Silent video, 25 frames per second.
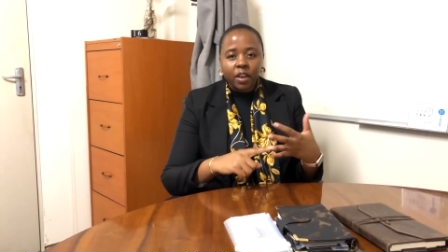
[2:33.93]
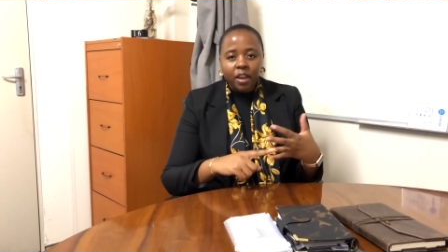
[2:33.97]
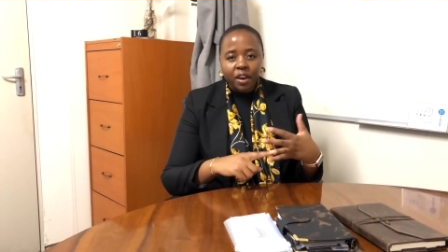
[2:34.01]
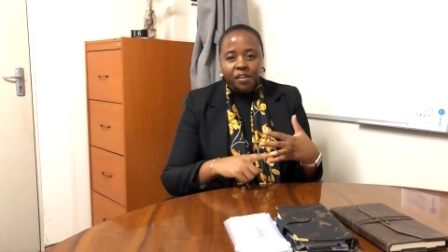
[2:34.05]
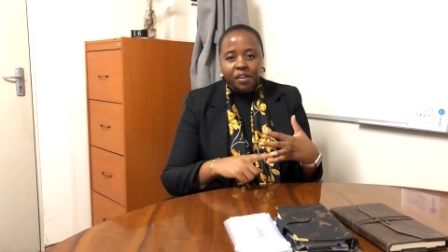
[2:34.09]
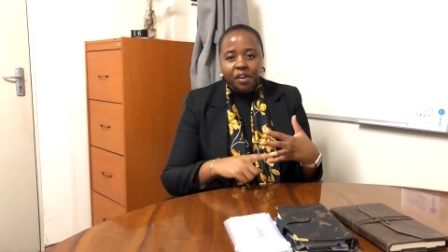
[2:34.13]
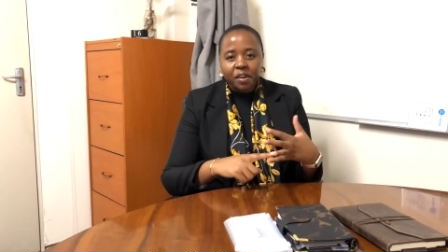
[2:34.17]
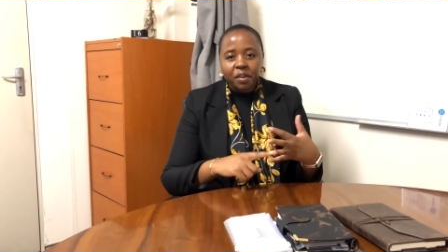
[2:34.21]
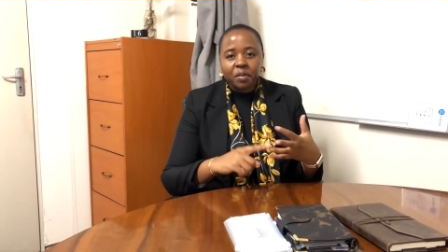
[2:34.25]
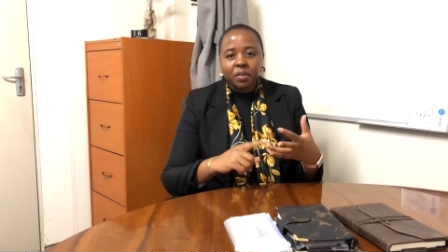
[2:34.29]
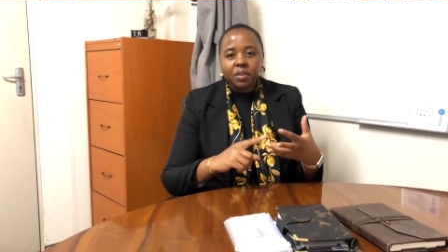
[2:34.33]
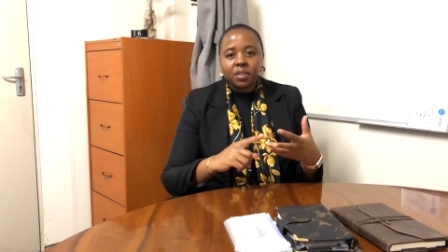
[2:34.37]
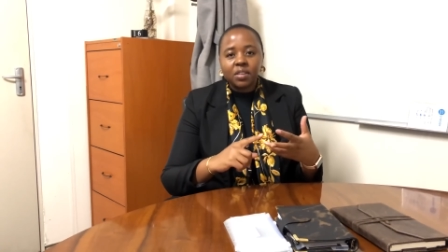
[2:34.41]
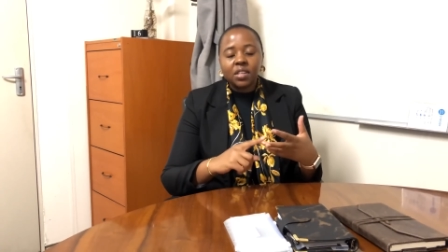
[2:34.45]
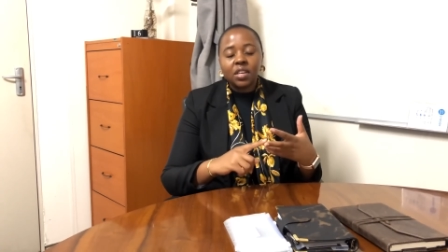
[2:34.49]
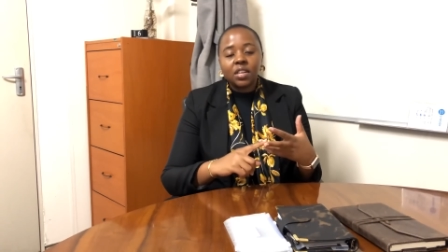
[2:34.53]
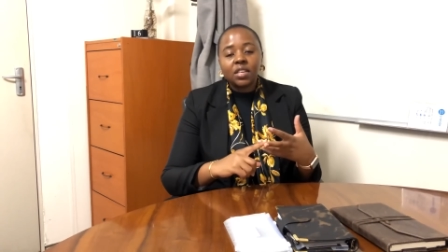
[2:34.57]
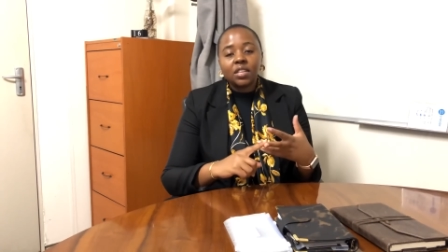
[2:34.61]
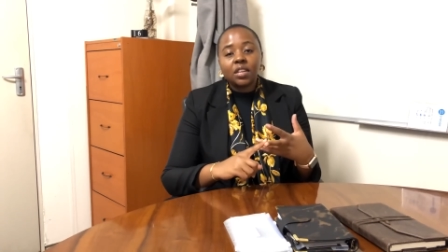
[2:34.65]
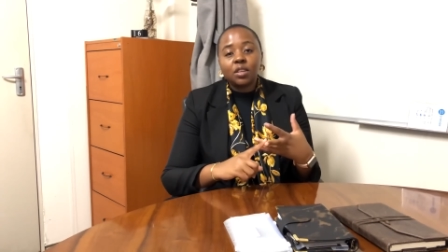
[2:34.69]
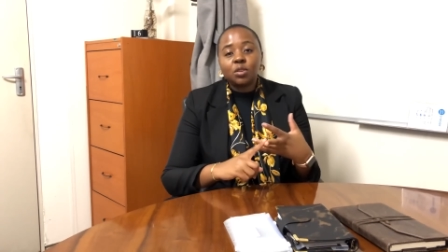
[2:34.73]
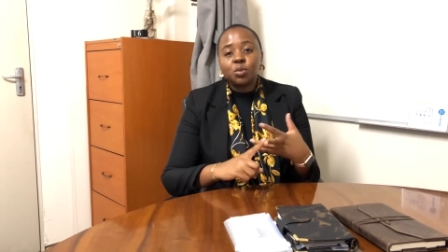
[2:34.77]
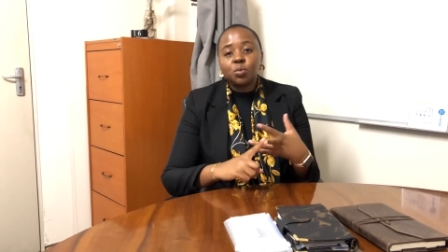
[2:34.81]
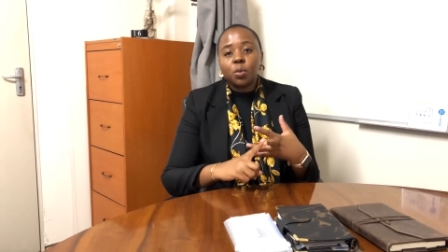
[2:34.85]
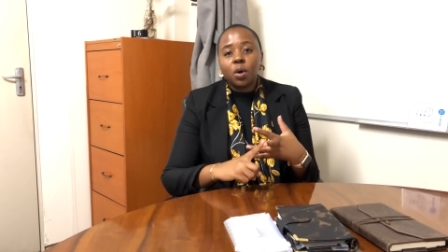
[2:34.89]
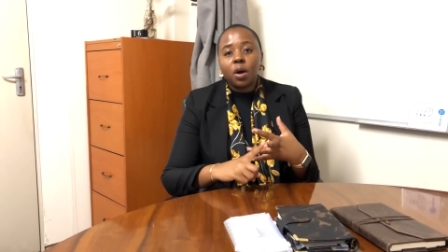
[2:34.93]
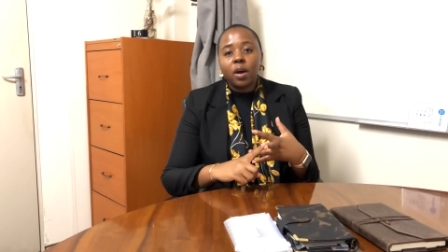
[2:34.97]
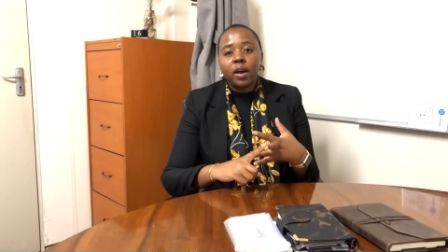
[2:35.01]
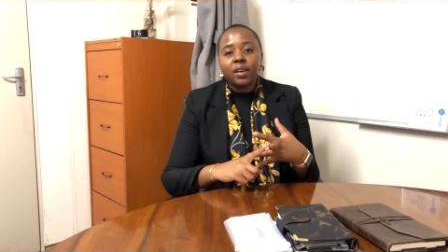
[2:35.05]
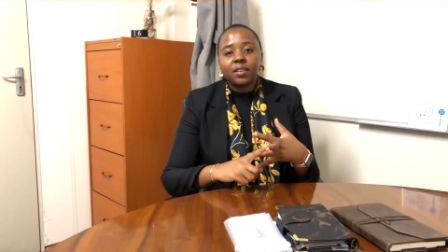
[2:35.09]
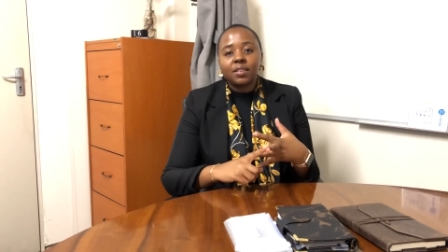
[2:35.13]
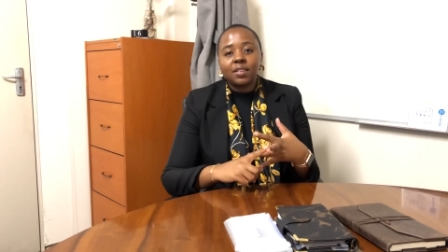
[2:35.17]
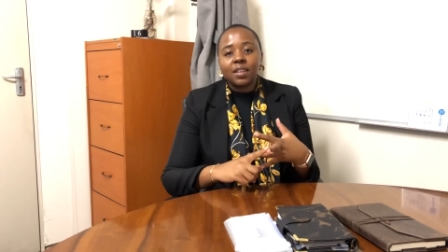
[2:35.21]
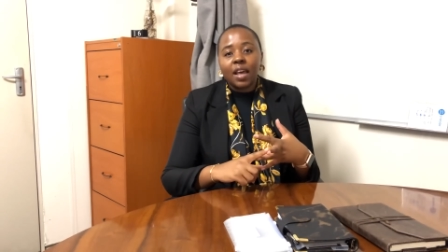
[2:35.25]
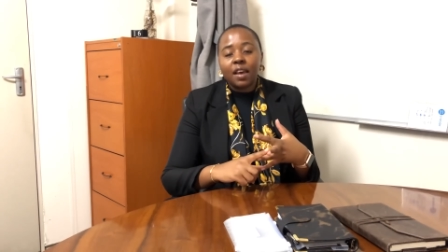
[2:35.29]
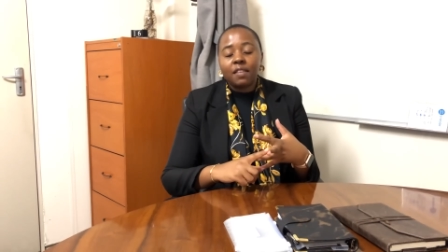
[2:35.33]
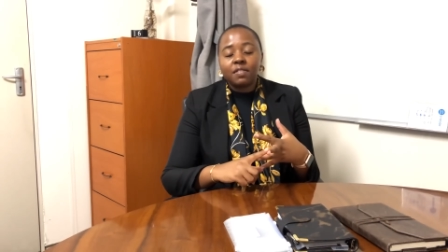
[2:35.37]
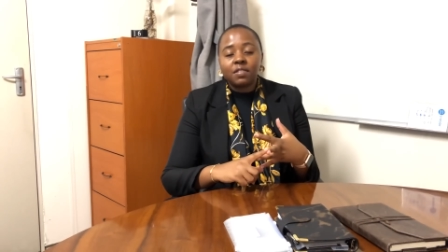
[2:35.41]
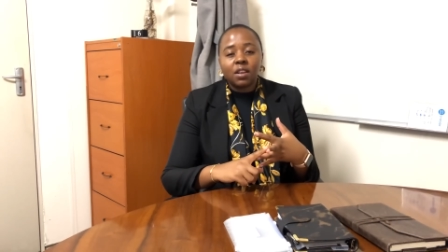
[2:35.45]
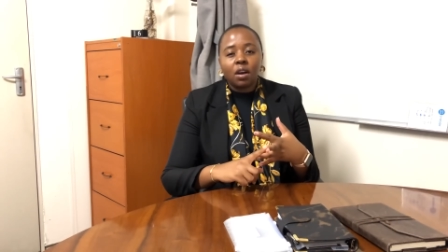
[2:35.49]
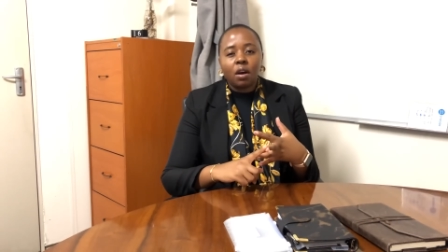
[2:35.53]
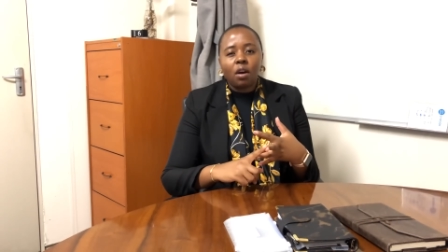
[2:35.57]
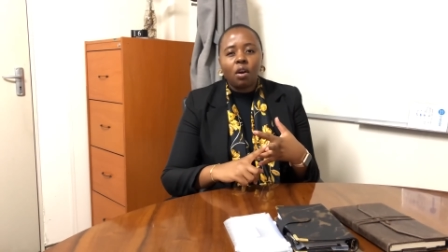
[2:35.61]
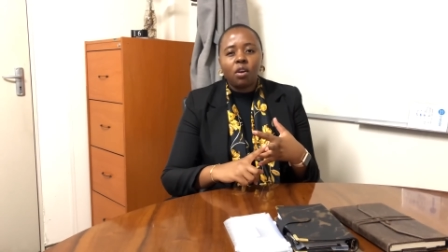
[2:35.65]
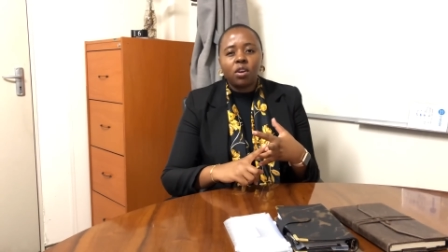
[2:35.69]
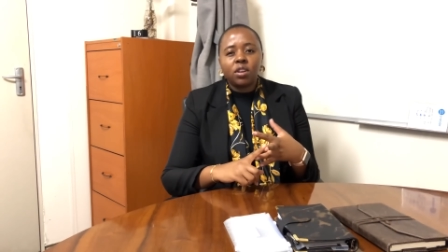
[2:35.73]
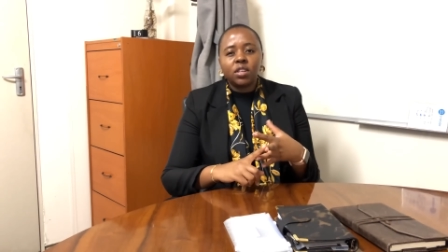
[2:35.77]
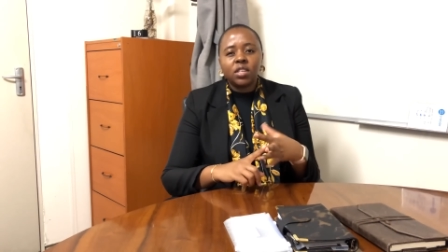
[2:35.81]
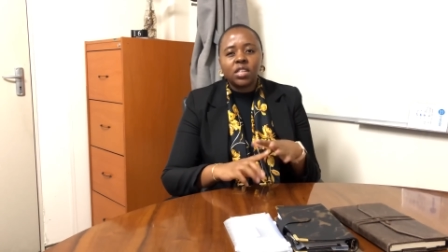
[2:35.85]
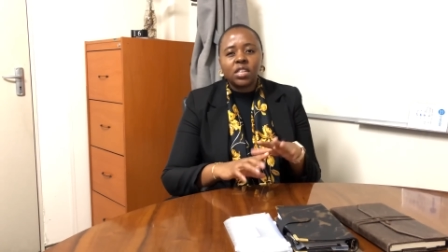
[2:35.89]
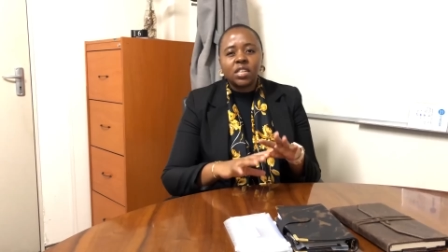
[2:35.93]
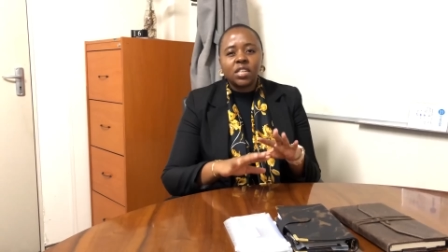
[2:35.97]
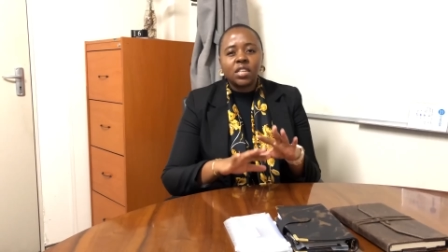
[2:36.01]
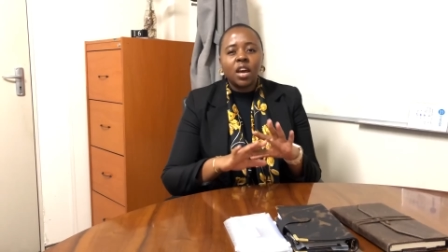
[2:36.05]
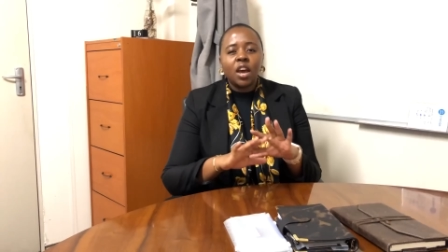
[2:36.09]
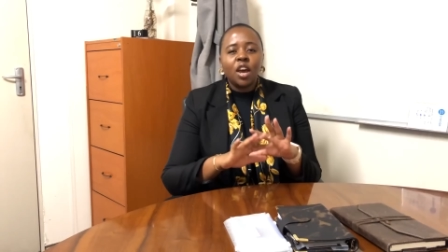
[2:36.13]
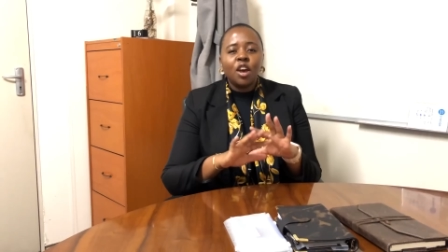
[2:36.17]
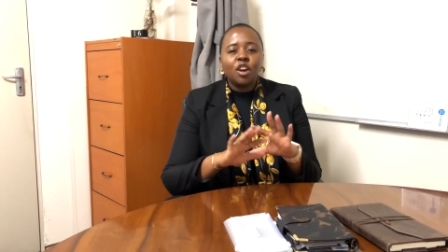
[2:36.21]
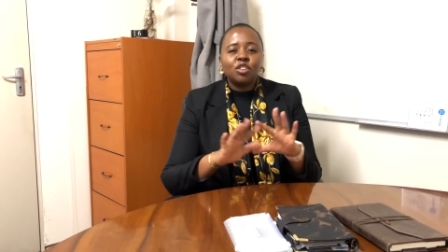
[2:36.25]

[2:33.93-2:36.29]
career content as well as lifestyle content